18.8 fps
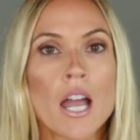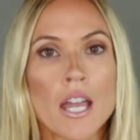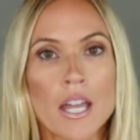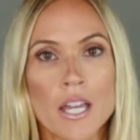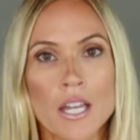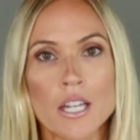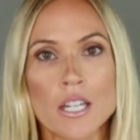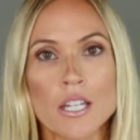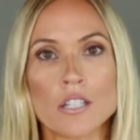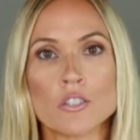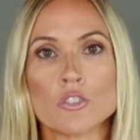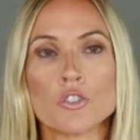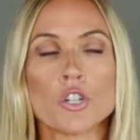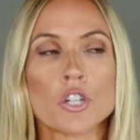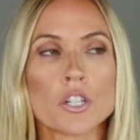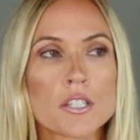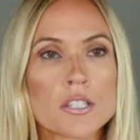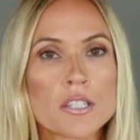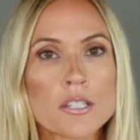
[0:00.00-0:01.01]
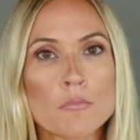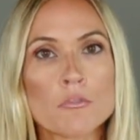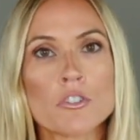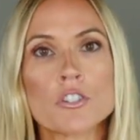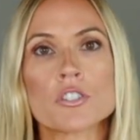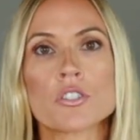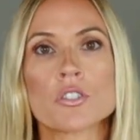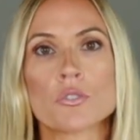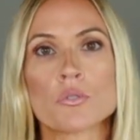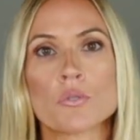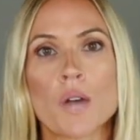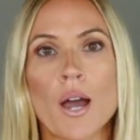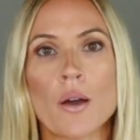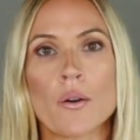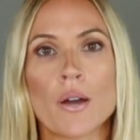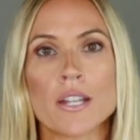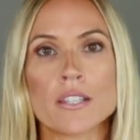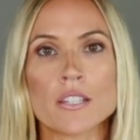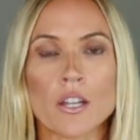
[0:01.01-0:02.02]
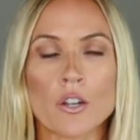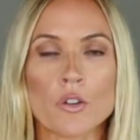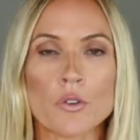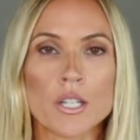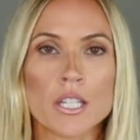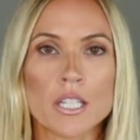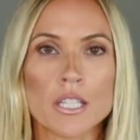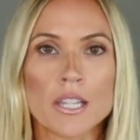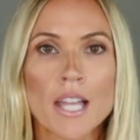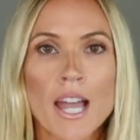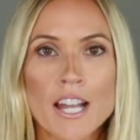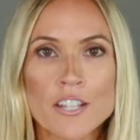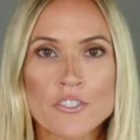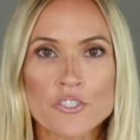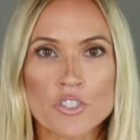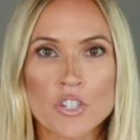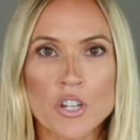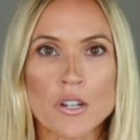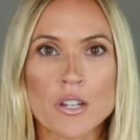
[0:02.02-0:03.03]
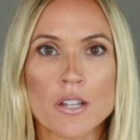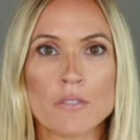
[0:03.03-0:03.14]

a look similar to how I decorated last year.